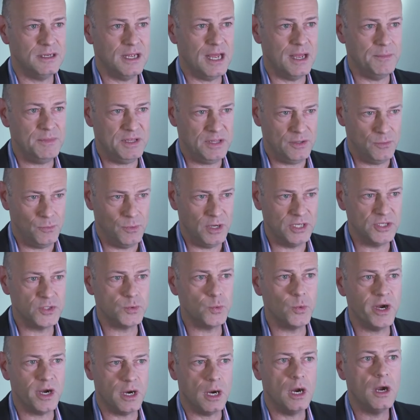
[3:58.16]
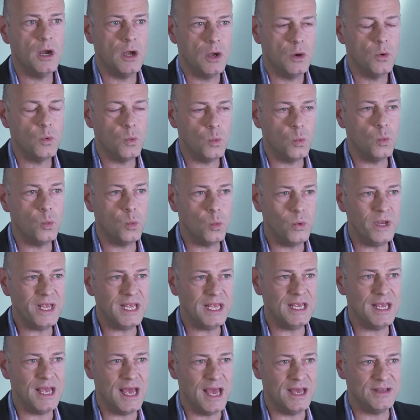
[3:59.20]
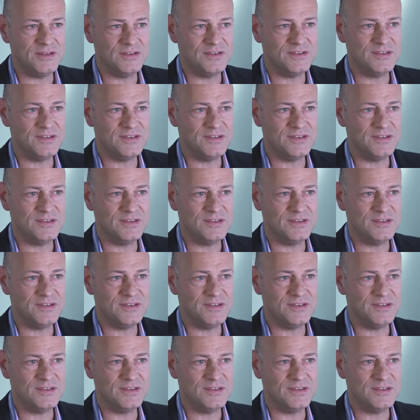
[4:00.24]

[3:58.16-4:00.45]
I mean the ones where we as